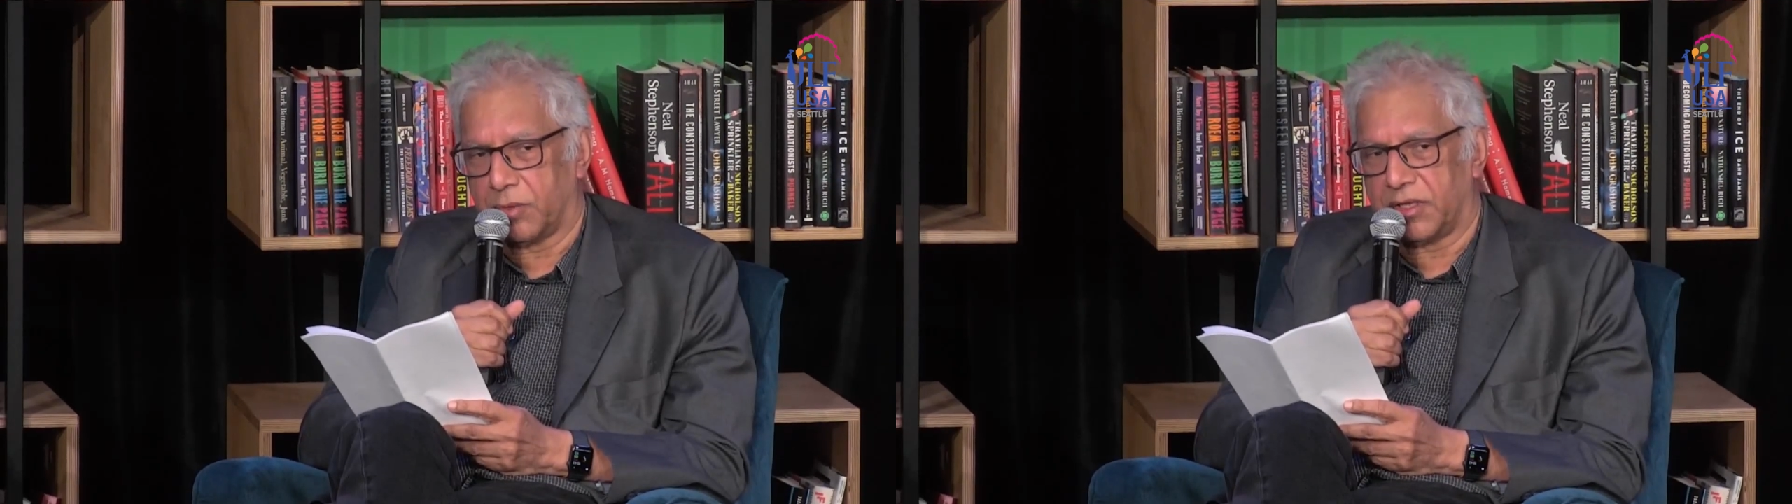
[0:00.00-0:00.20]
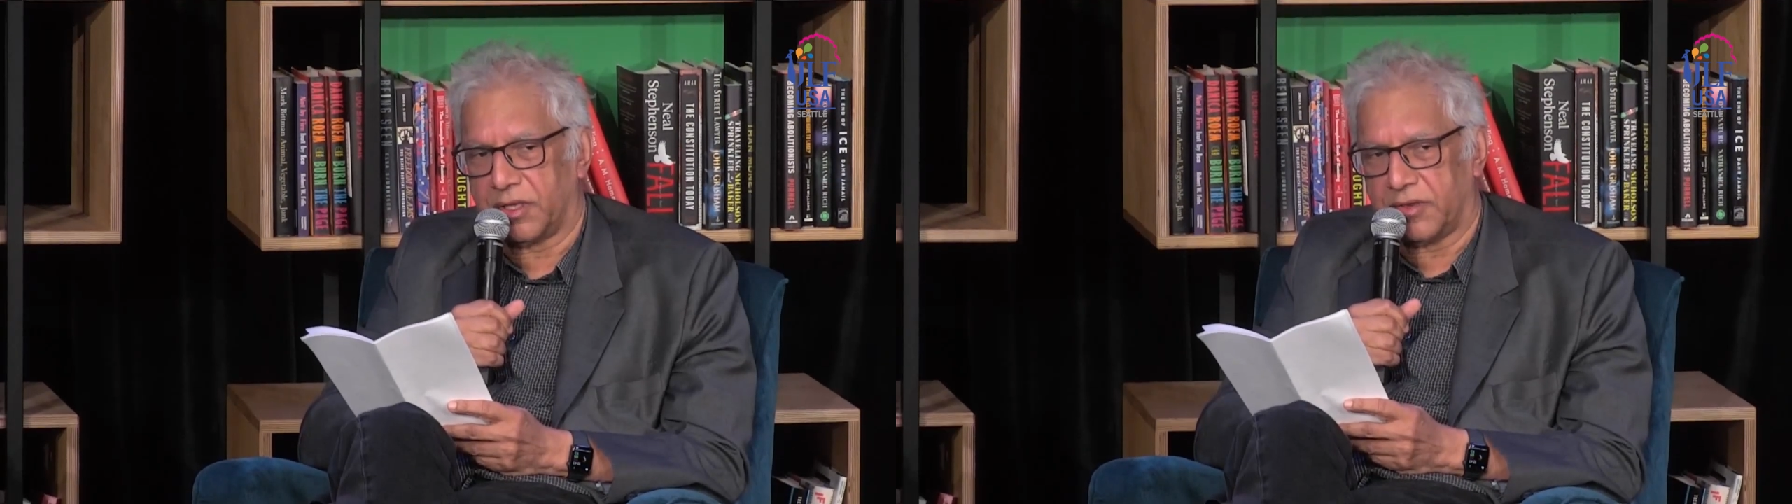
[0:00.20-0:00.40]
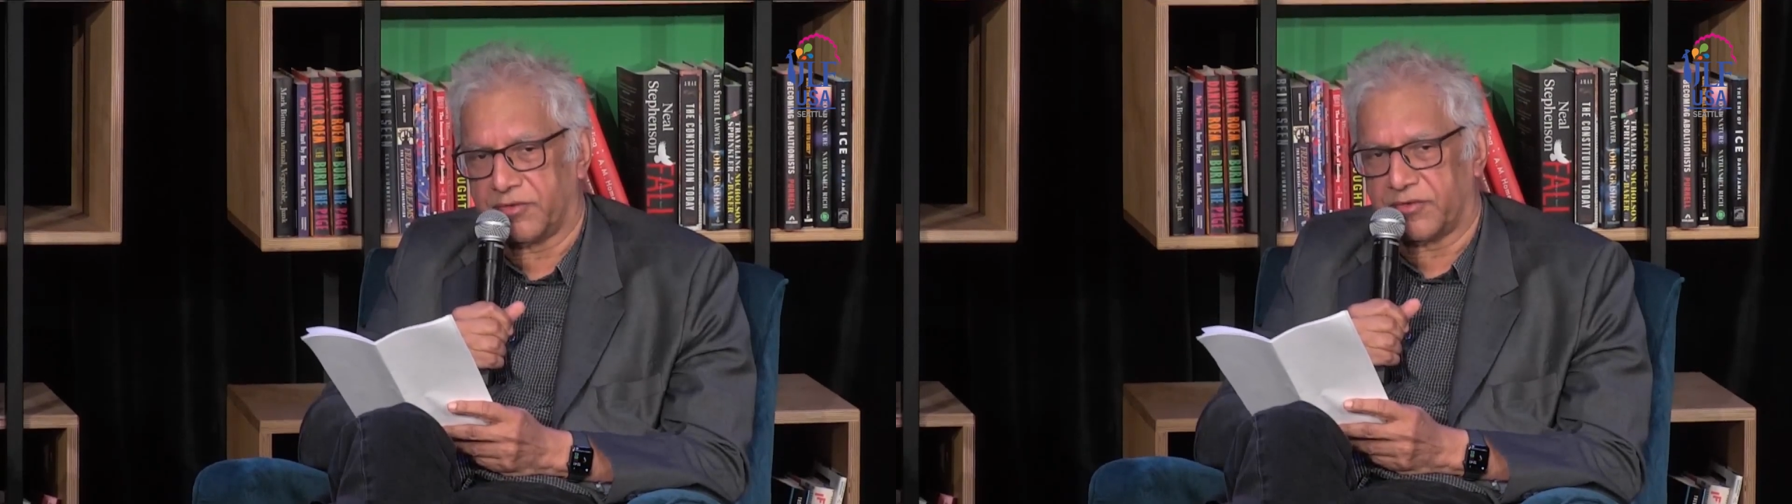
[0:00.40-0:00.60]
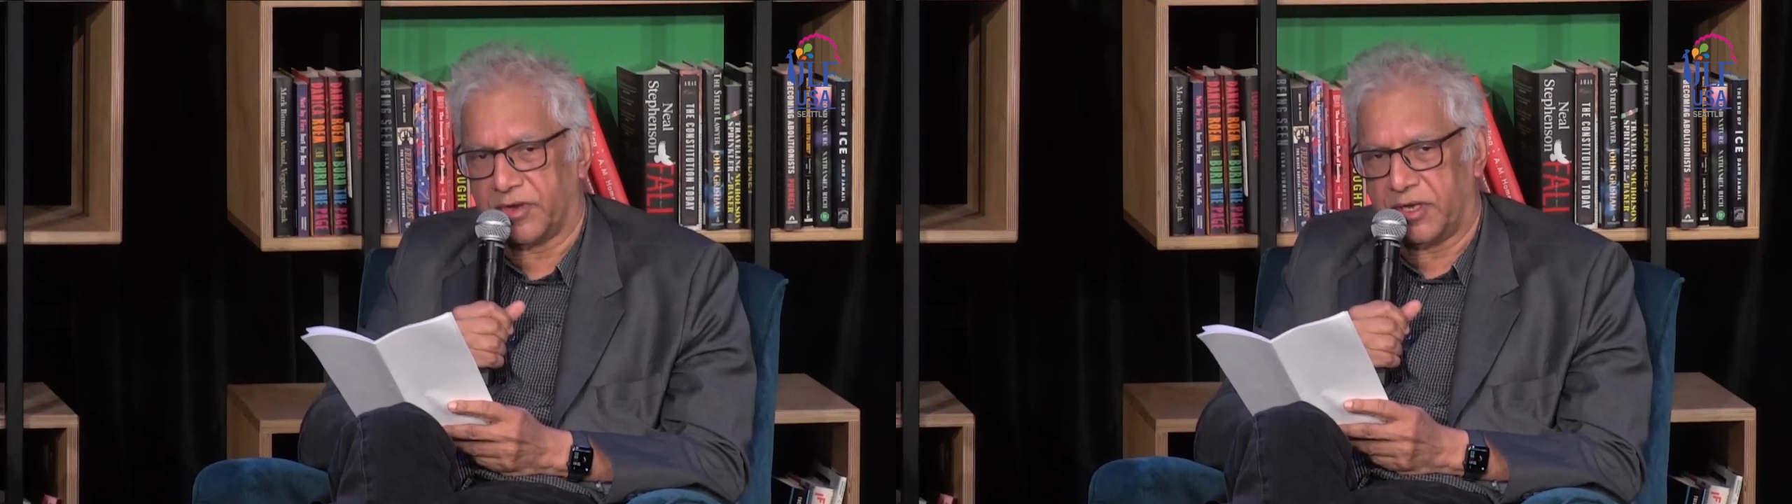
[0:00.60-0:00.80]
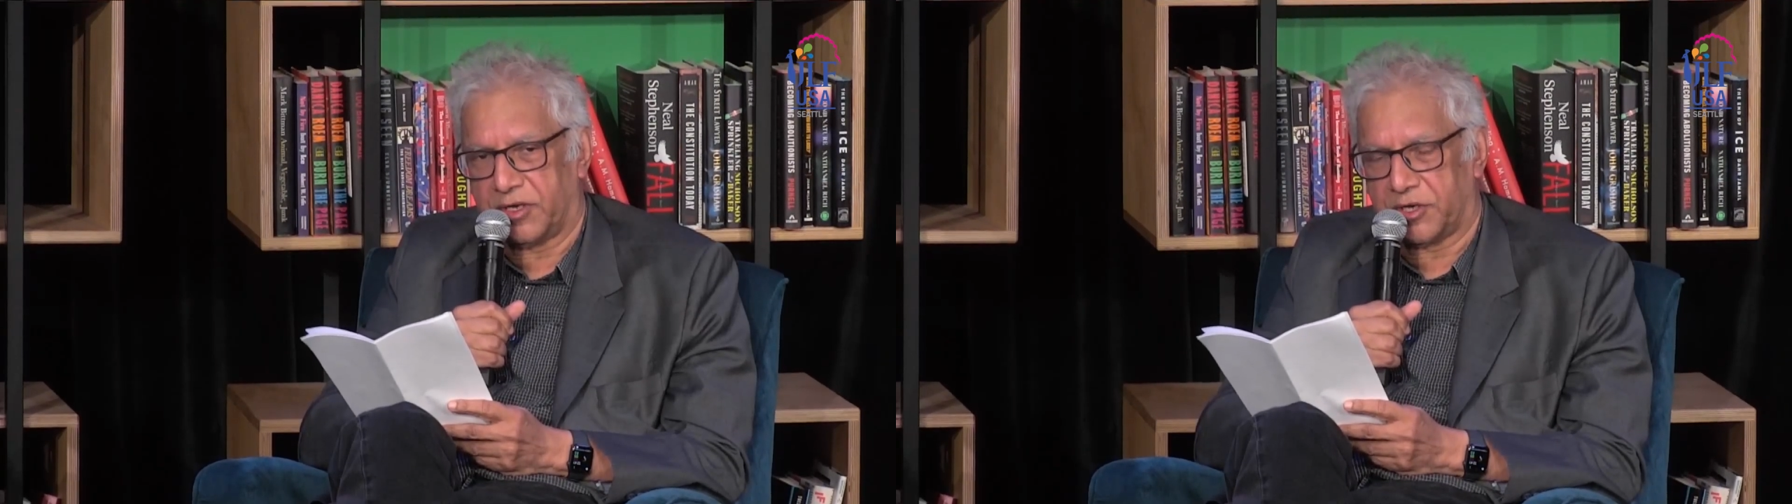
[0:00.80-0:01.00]
with his
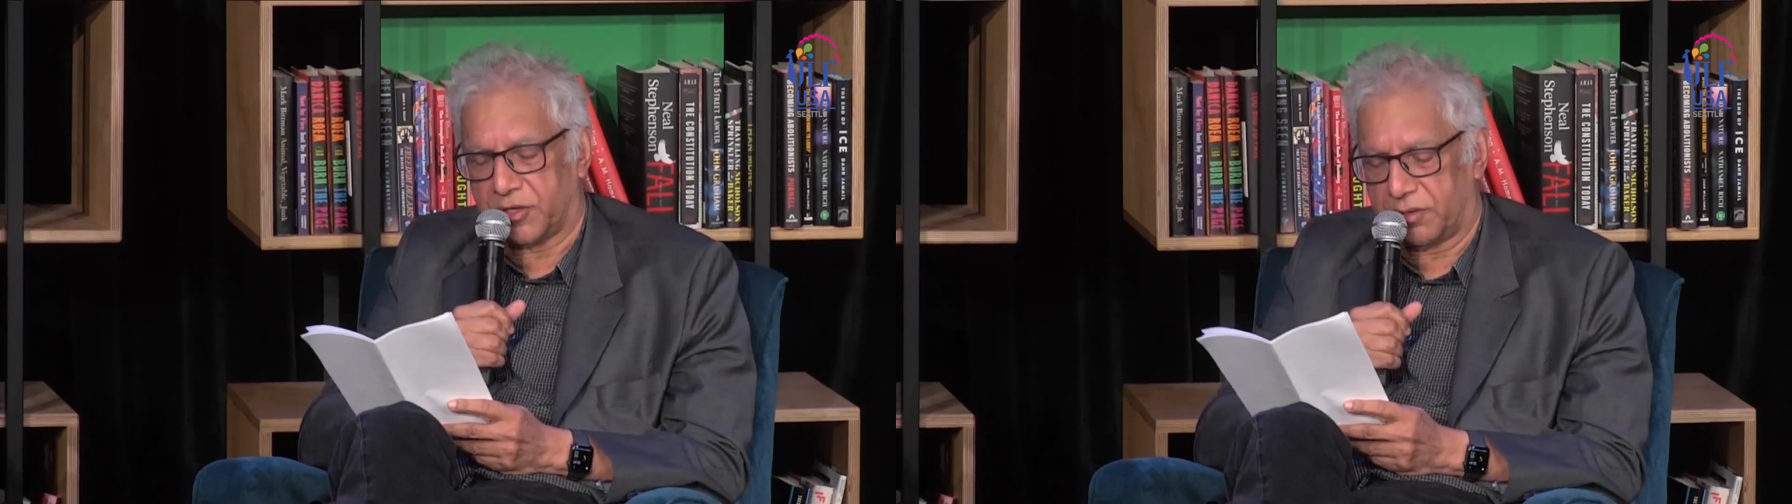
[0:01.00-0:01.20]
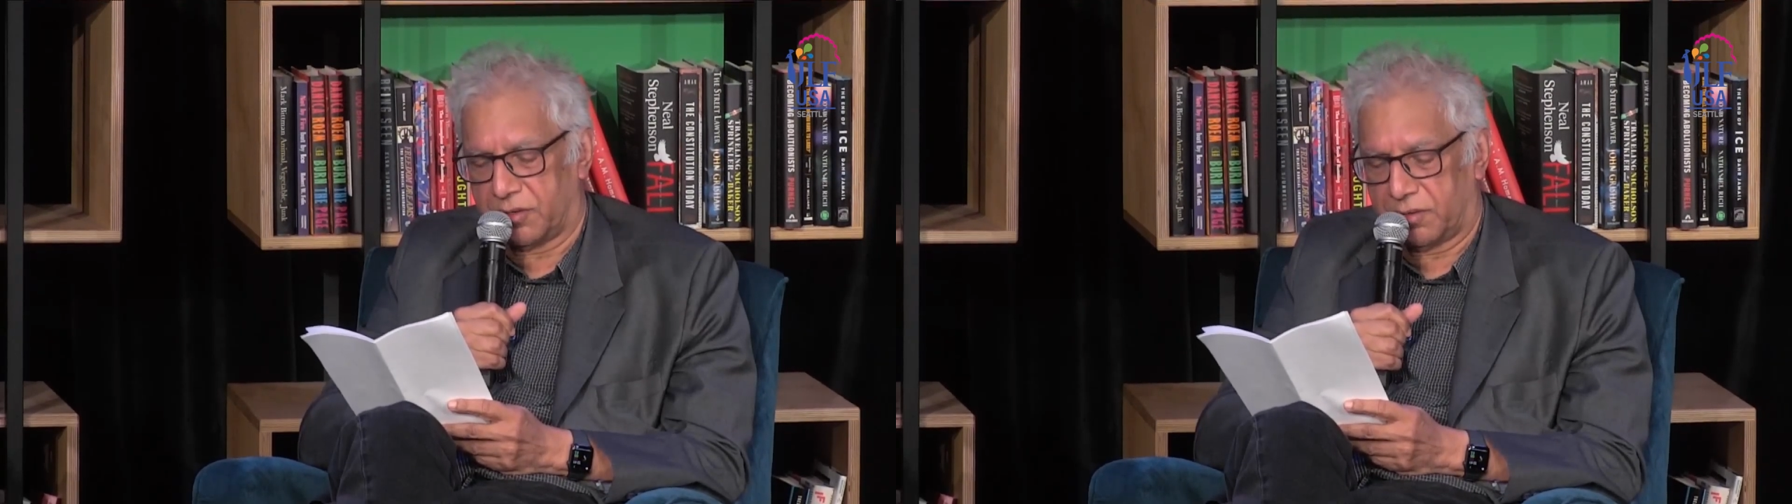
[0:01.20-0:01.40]
nature.